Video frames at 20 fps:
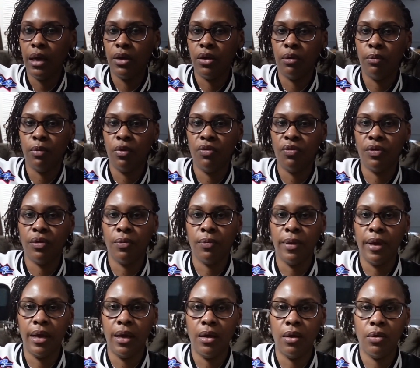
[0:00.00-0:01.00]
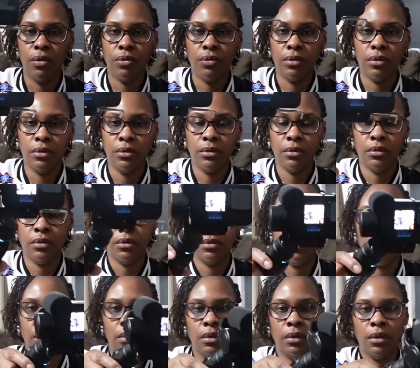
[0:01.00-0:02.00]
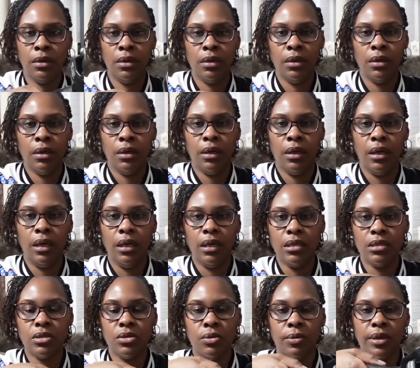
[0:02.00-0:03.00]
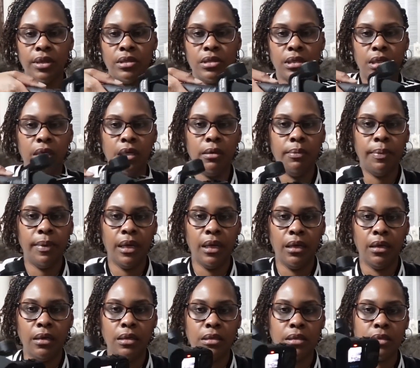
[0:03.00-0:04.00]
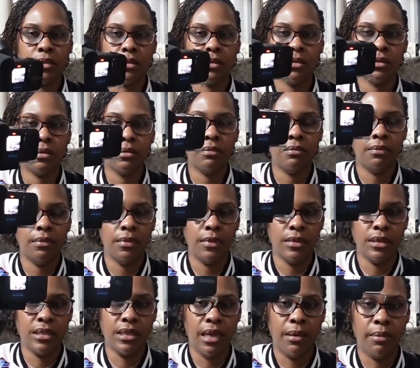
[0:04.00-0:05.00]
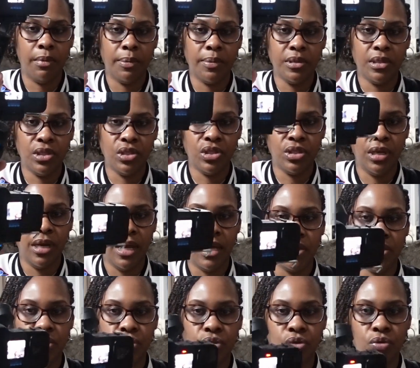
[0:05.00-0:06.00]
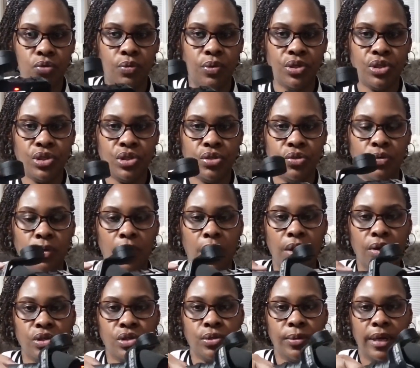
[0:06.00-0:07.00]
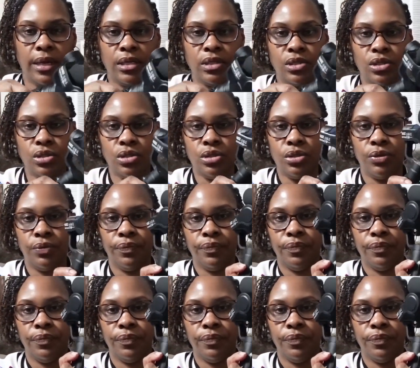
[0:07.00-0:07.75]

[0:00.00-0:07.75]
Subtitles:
and you're moving around, it is going to keep it in the stable position as to what you are trying to do.